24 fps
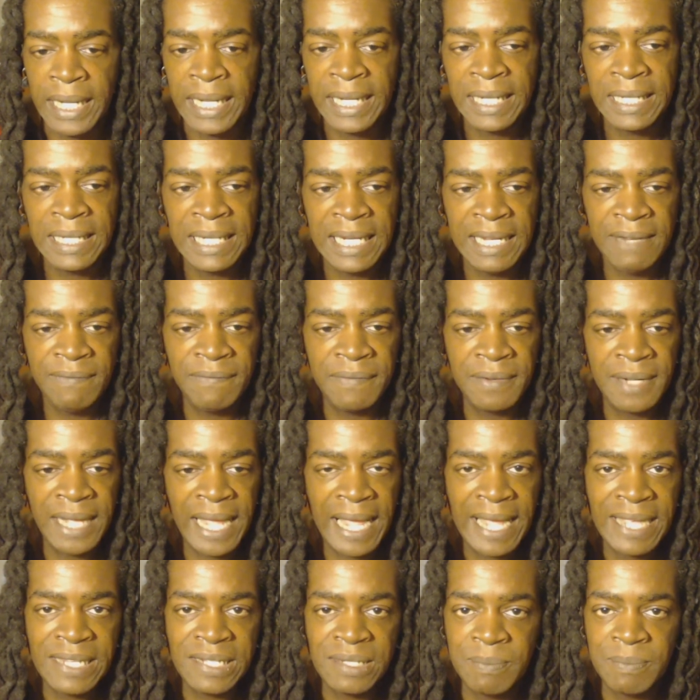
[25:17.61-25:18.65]
Ian Nipa
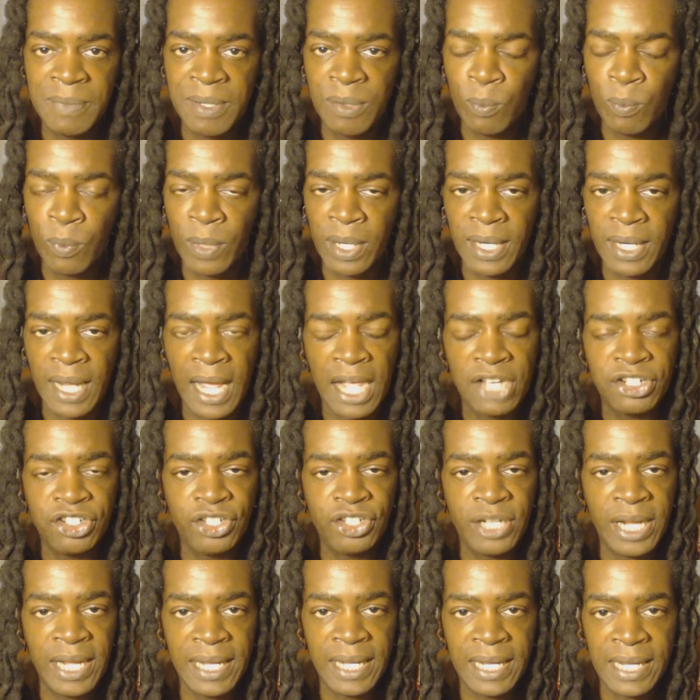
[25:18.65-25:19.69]
ask me what
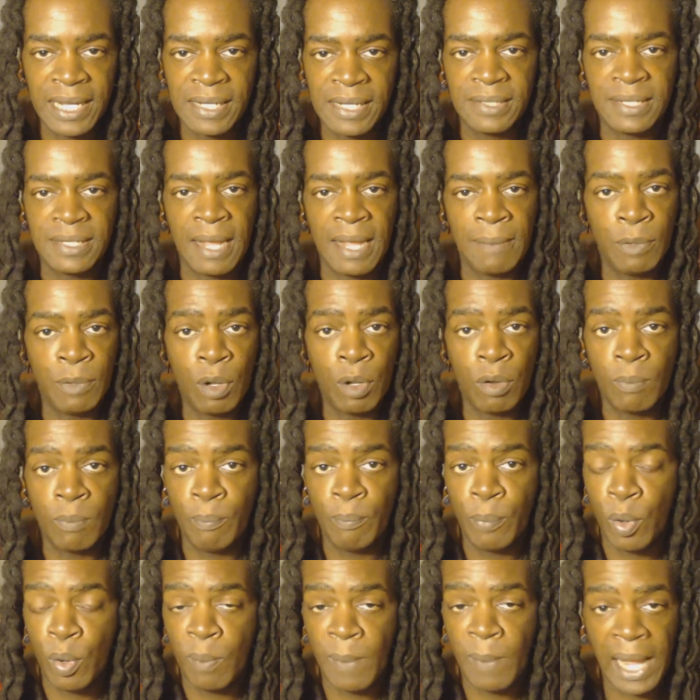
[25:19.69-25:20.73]
Ashe is, I'm going
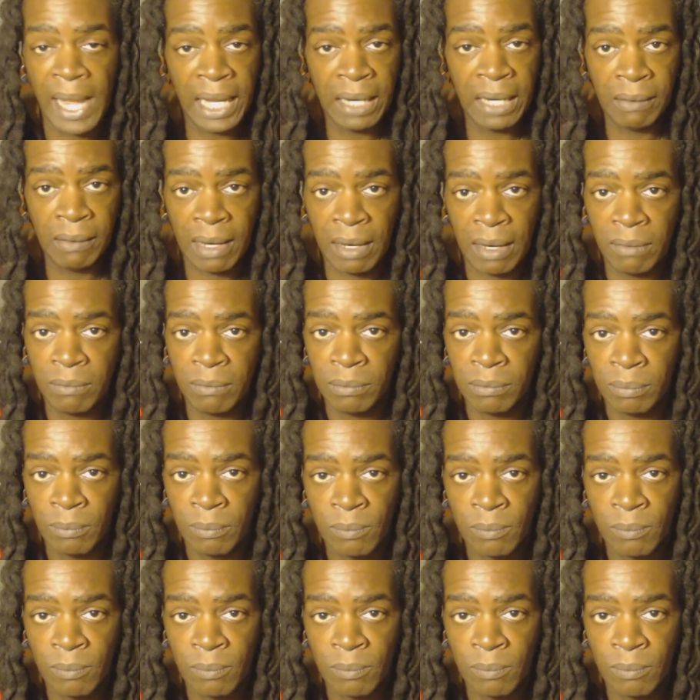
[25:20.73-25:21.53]
to pull my hair out.